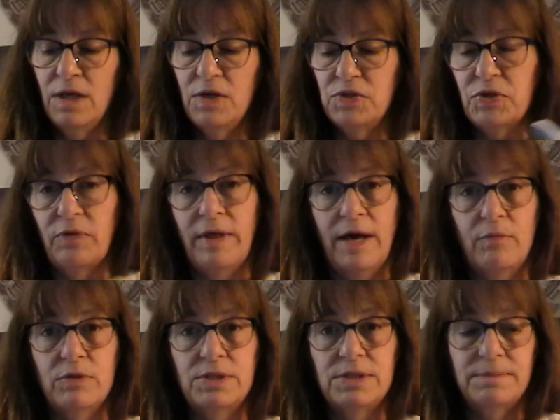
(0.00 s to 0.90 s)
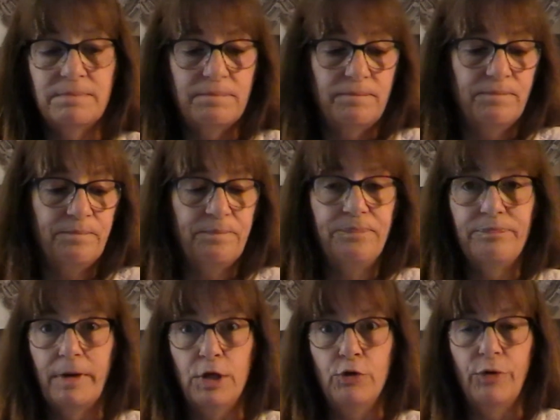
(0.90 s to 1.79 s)
So that was
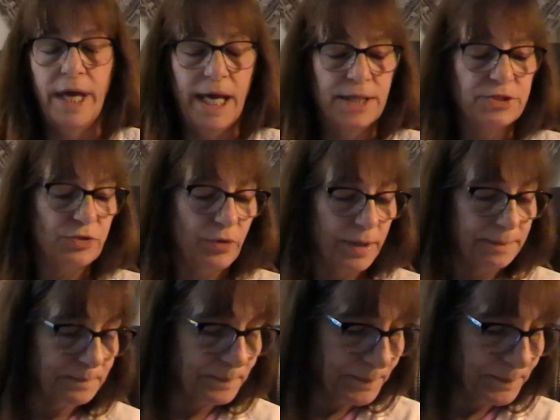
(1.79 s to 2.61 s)
my new cast on.